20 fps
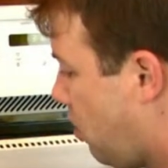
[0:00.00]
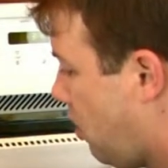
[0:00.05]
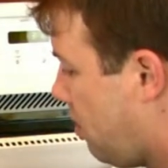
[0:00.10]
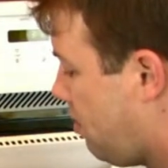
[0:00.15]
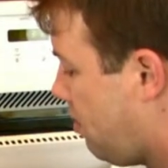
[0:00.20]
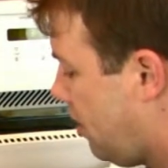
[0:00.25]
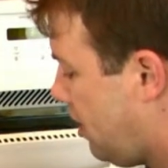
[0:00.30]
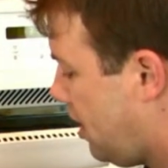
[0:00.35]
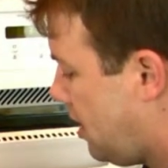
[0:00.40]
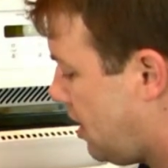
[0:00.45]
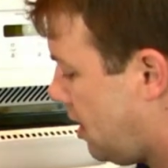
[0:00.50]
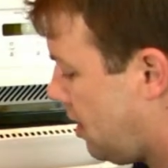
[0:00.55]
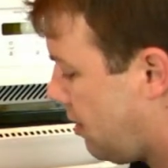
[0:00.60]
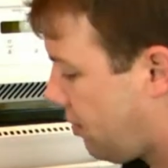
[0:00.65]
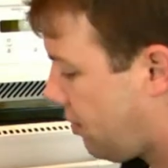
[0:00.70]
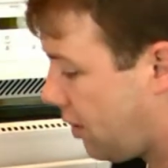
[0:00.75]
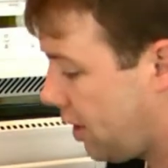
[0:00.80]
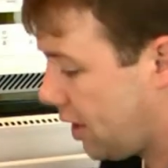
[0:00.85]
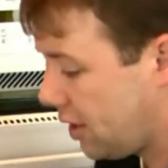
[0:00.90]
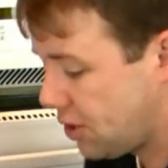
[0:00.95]
when we put these in the
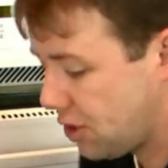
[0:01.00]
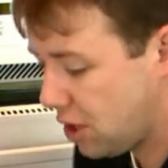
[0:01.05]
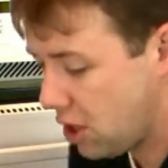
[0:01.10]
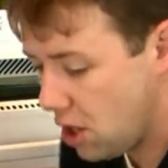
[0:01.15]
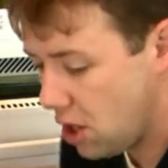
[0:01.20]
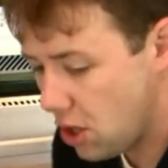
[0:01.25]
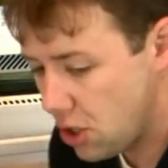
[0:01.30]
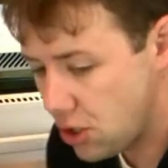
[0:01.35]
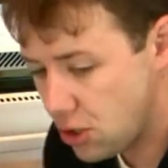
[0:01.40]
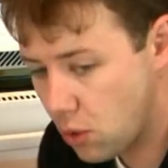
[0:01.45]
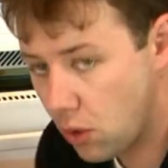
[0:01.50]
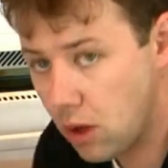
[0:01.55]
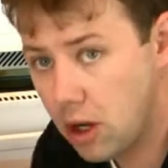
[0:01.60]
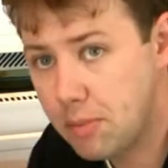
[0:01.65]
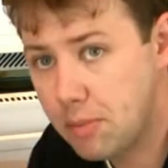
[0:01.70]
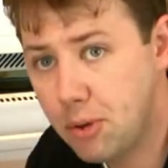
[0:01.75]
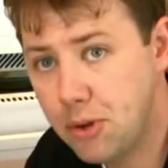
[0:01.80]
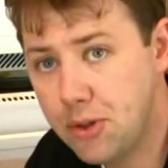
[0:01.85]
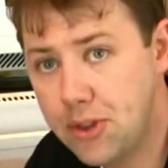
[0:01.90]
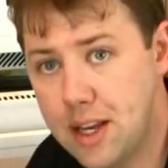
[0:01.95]
fridge. So we're going
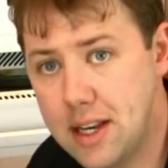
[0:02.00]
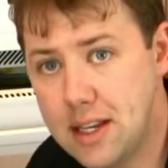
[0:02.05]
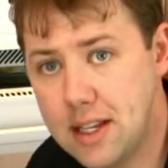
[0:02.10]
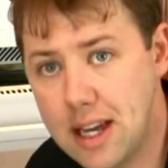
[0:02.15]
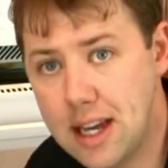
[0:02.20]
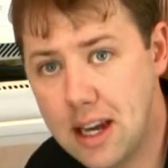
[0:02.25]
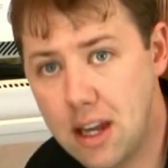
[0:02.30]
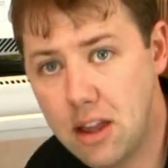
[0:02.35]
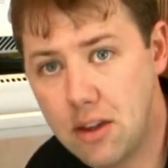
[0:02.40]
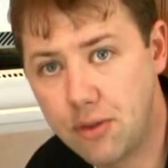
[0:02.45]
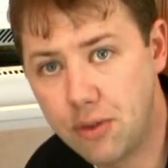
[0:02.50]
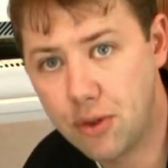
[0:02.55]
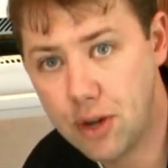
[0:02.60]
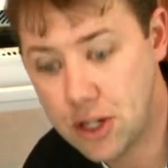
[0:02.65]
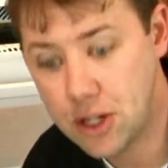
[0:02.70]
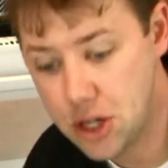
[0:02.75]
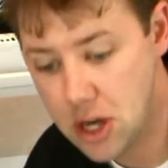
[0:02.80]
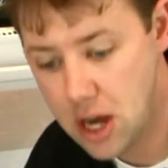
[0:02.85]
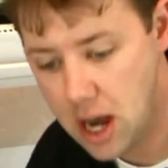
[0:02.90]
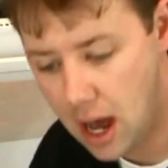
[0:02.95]
to put these into the
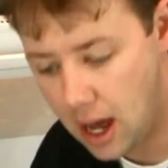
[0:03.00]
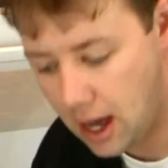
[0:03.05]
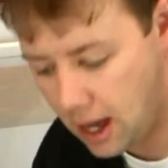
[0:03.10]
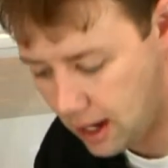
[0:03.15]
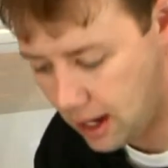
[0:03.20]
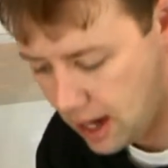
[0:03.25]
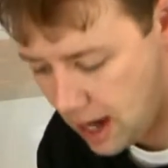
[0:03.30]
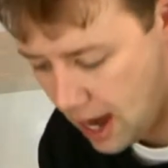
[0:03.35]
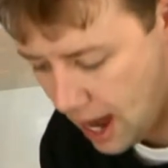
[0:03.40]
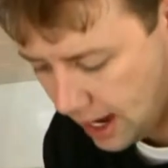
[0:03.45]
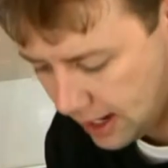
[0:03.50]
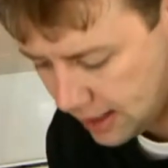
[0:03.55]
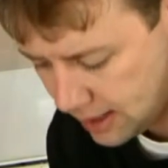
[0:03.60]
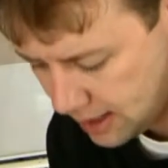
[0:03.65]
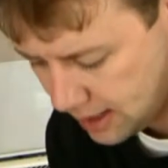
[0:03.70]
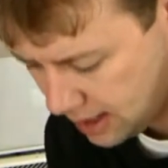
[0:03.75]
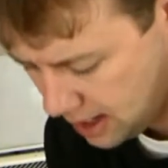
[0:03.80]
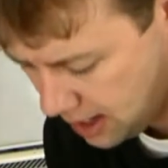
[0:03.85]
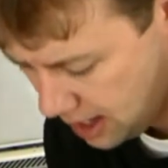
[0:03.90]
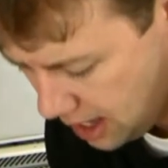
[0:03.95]
fridge
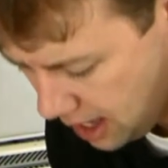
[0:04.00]
next,